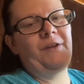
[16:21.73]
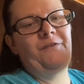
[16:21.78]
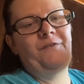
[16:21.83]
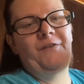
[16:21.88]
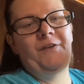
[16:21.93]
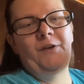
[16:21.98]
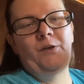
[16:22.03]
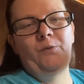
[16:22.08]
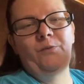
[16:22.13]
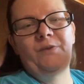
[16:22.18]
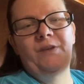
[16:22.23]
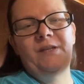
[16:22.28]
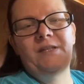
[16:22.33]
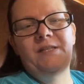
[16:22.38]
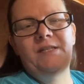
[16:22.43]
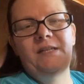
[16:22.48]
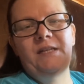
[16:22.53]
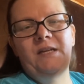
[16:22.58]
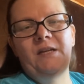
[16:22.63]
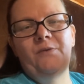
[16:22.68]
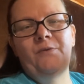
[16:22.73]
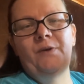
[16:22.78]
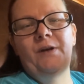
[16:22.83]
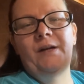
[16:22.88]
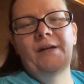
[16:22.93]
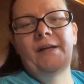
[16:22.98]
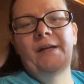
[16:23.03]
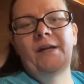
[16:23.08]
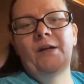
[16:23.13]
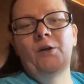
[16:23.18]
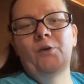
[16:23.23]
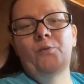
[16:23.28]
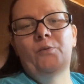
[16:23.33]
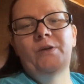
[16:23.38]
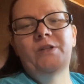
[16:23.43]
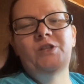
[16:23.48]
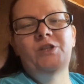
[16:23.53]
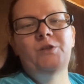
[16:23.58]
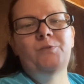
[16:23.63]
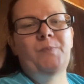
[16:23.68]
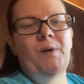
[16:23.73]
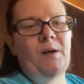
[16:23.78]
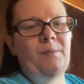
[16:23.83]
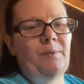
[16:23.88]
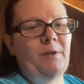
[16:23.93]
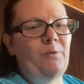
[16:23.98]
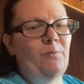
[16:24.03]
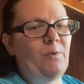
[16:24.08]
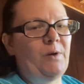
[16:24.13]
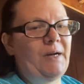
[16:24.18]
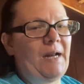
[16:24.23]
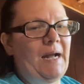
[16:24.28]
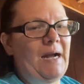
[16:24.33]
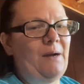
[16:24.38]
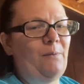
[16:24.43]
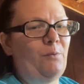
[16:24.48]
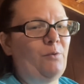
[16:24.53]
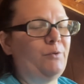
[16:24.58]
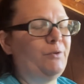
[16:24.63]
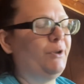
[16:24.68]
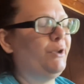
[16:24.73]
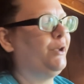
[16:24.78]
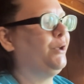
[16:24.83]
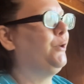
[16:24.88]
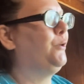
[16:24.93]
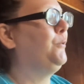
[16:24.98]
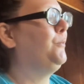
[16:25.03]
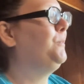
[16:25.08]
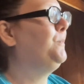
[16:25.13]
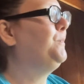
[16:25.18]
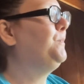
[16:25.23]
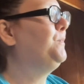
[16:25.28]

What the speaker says: filled this in right here, which is probably what I will do.